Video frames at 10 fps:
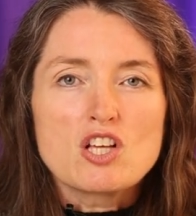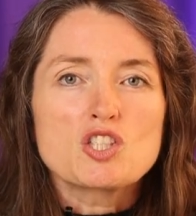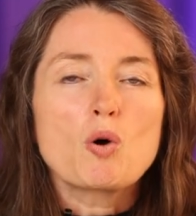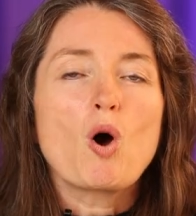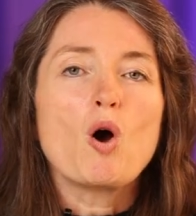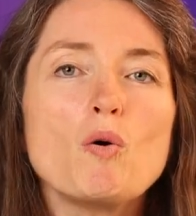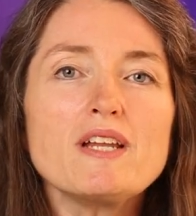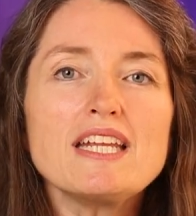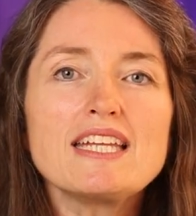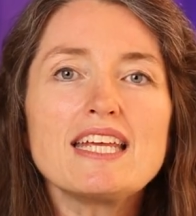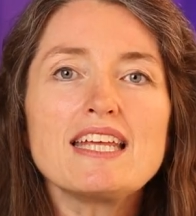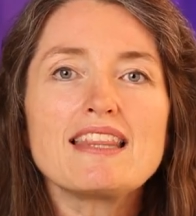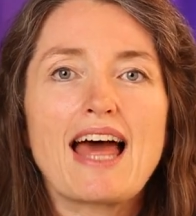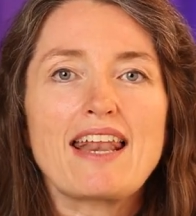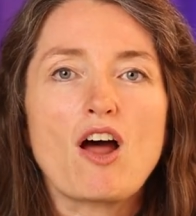So
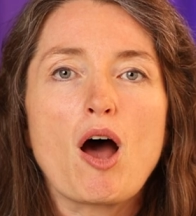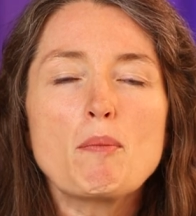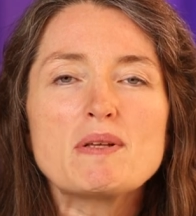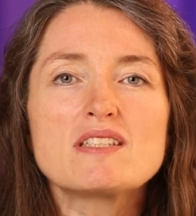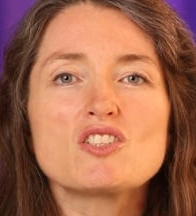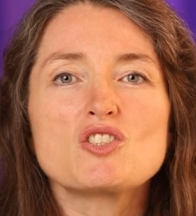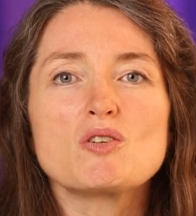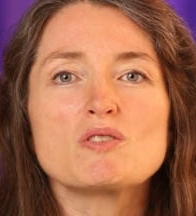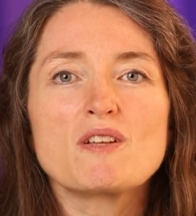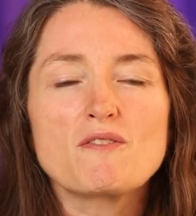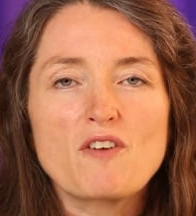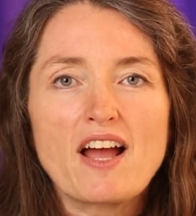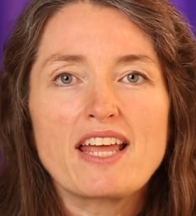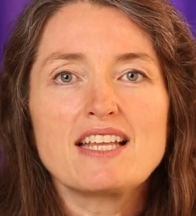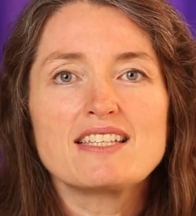ODD, that oppositional
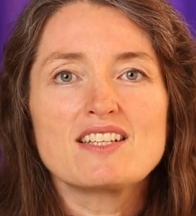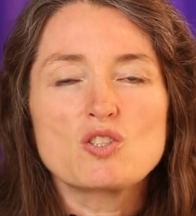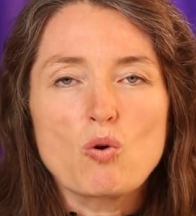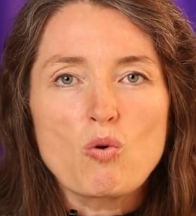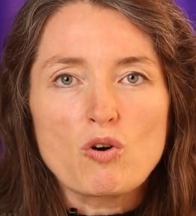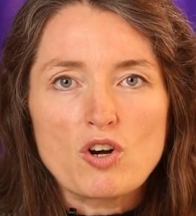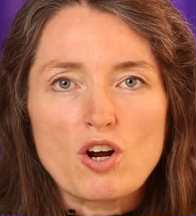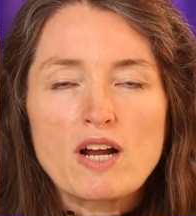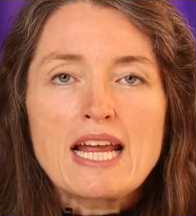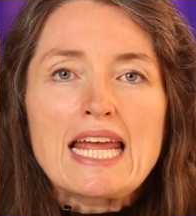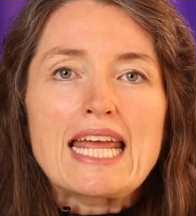defiant disorder,